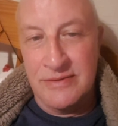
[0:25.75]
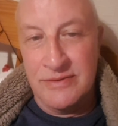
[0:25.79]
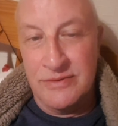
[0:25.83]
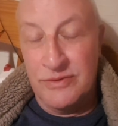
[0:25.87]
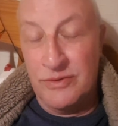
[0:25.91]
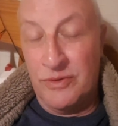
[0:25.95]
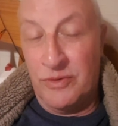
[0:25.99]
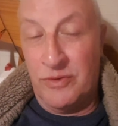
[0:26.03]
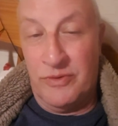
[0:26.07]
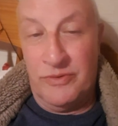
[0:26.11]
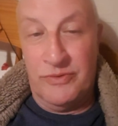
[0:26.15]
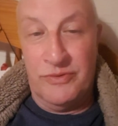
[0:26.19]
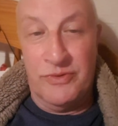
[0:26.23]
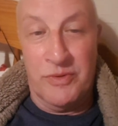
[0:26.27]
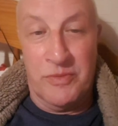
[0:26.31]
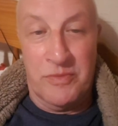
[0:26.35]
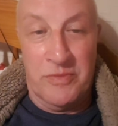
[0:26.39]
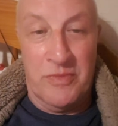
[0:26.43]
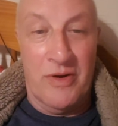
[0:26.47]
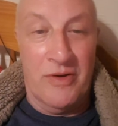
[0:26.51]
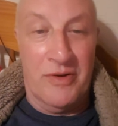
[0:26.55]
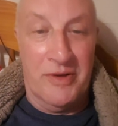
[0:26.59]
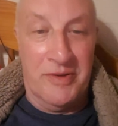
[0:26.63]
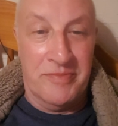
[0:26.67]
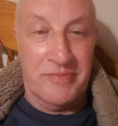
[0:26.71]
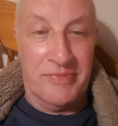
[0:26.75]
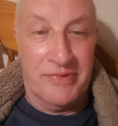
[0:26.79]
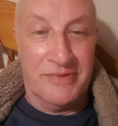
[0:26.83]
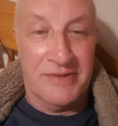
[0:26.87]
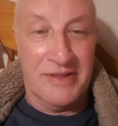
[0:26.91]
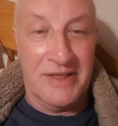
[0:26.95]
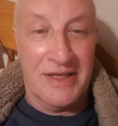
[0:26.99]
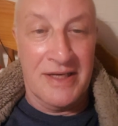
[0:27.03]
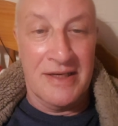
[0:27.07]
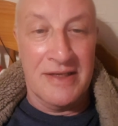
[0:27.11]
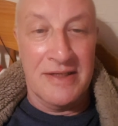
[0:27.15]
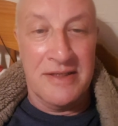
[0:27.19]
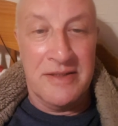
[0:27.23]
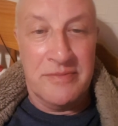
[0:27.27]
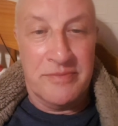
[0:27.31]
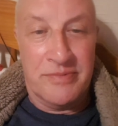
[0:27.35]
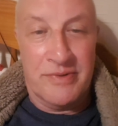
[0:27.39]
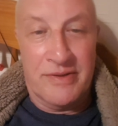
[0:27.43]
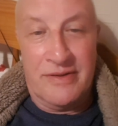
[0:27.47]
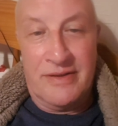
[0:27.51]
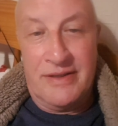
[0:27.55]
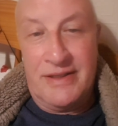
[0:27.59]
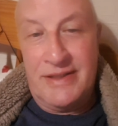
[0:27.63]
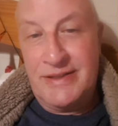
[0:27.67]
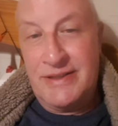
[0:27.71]
not mine particularly,
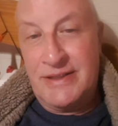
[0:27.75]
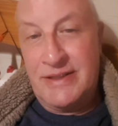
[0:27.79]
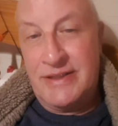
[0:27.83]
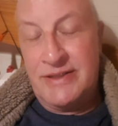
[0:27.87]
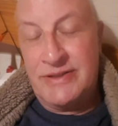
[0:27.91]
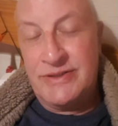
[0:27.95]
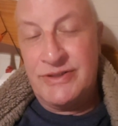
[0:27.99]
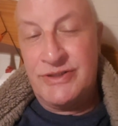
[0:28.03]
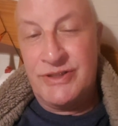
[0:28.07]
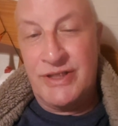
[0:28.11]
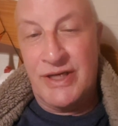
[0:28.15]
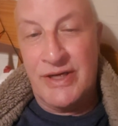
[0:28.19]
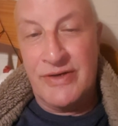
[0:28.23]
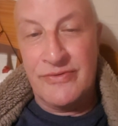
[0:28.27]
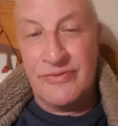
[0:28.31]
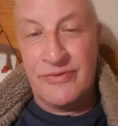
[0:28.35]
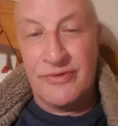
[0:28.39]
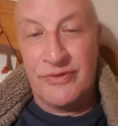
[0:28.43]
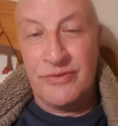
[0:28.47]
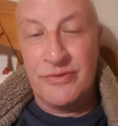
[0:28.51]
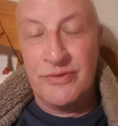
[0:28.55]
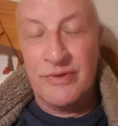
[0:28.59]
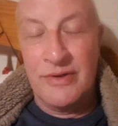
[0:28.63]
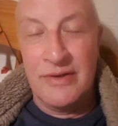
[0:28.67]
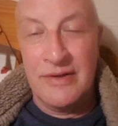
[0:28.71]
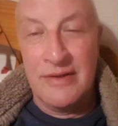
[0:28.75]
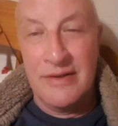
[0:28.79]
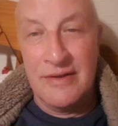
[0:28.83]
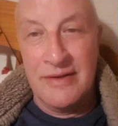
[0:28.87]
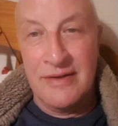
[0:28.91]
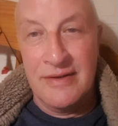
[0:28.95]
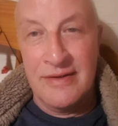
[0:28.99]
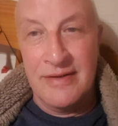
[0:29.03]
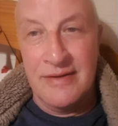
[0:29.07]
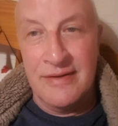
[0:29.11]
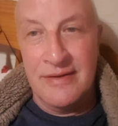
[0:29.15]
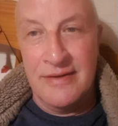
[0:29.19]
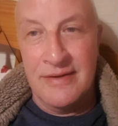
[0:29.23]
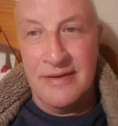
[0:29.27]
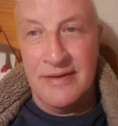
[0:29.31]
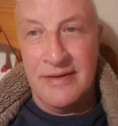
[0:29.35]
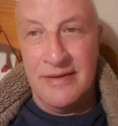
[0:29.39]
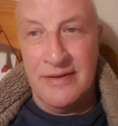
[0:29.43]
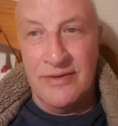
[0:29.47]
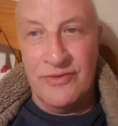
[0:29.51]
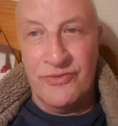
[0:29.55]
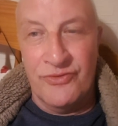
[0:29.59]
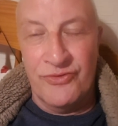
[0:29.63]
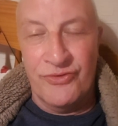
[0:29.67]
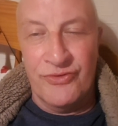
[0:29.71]
but in general,
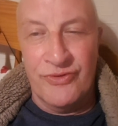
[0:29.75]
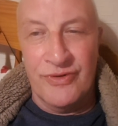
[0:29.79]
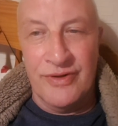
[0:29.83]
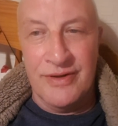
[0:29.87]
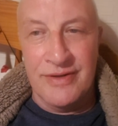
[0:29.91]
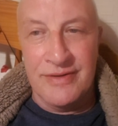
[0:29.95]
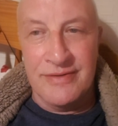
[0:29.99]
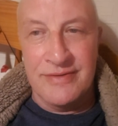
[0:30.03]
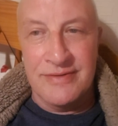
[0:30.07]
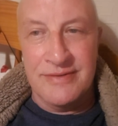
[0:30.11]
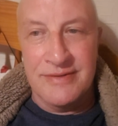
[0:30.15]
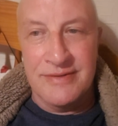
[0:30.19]
is that